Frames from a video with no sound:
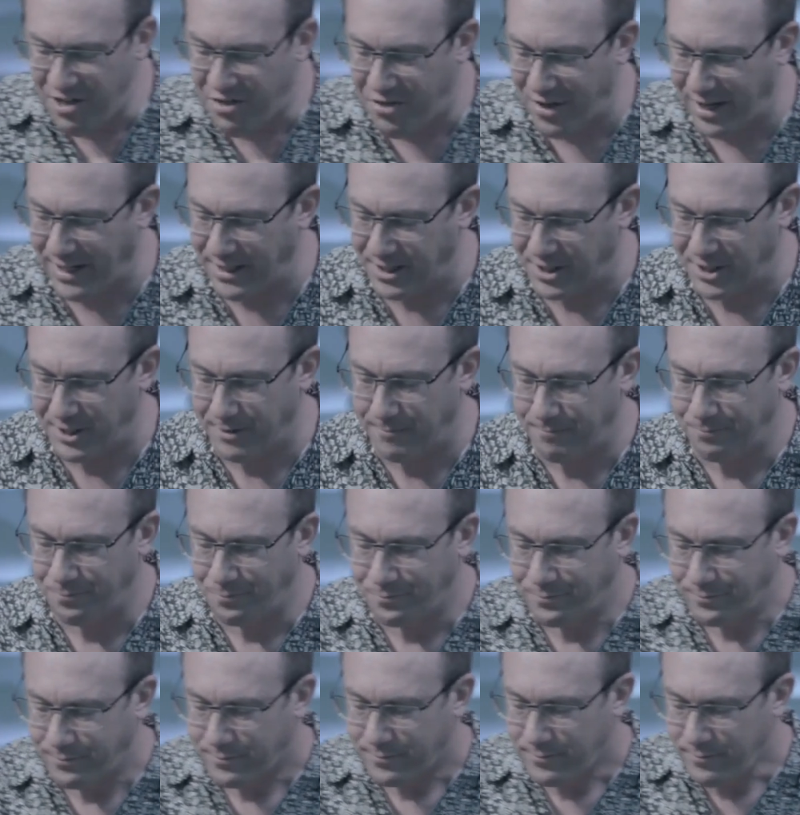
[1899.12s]
things
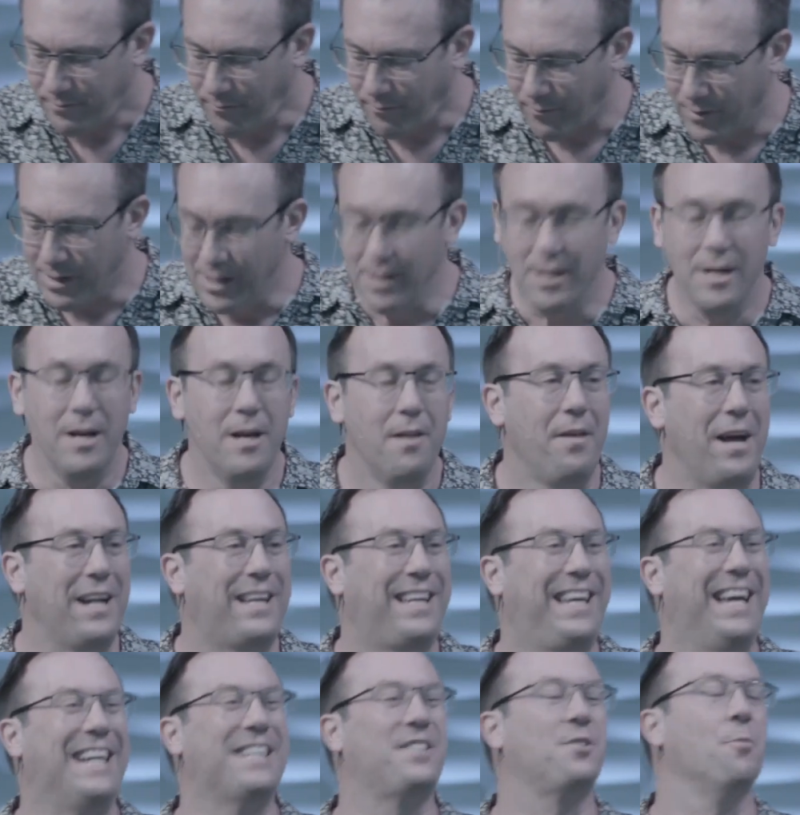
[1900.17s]

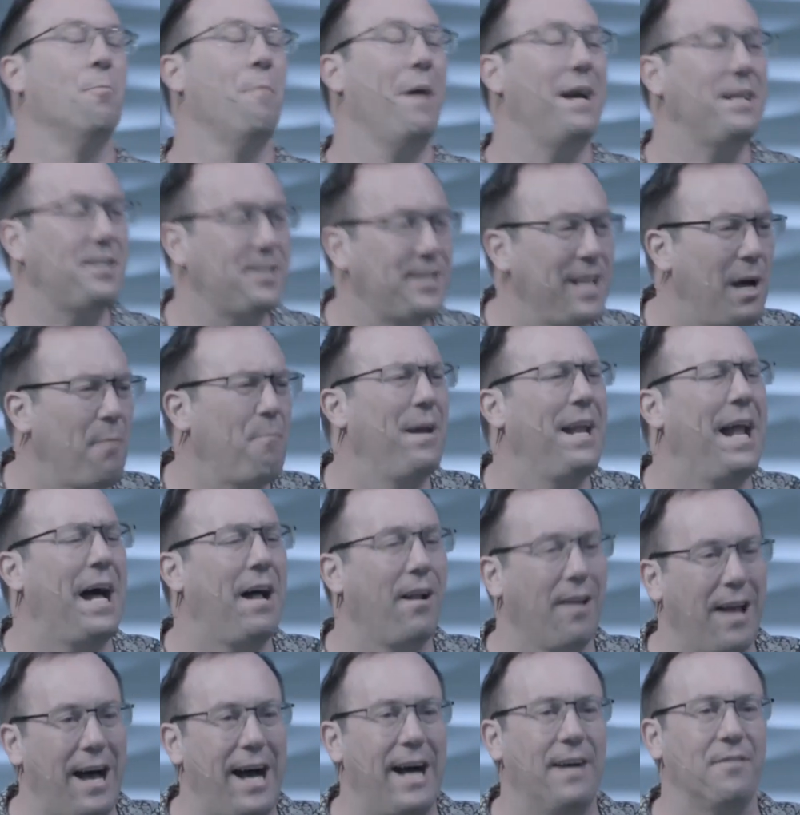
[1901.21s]
that gets messed up in
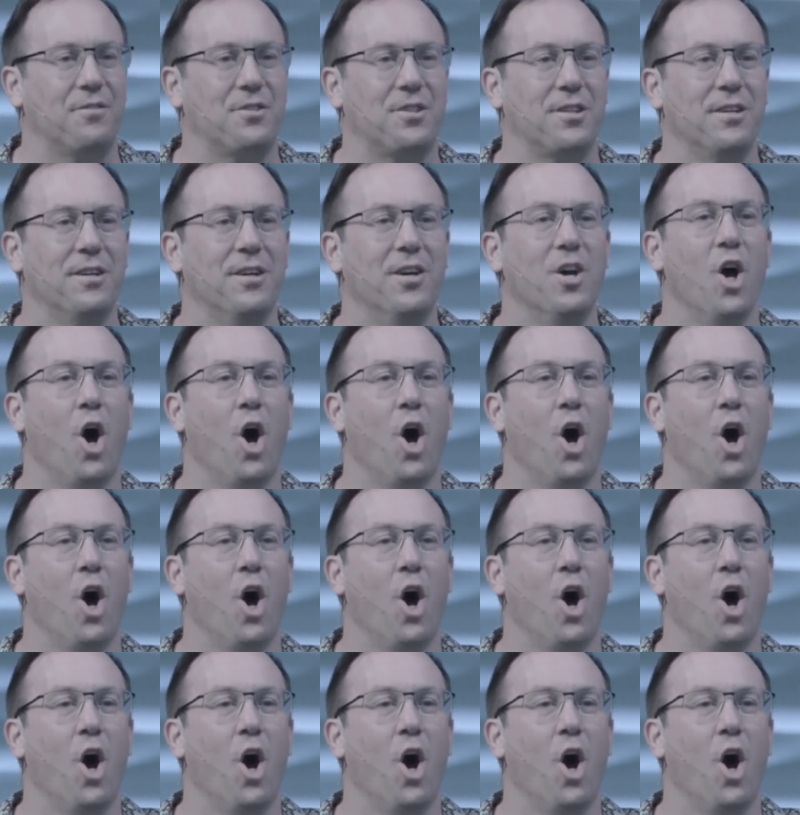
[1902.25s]
our lives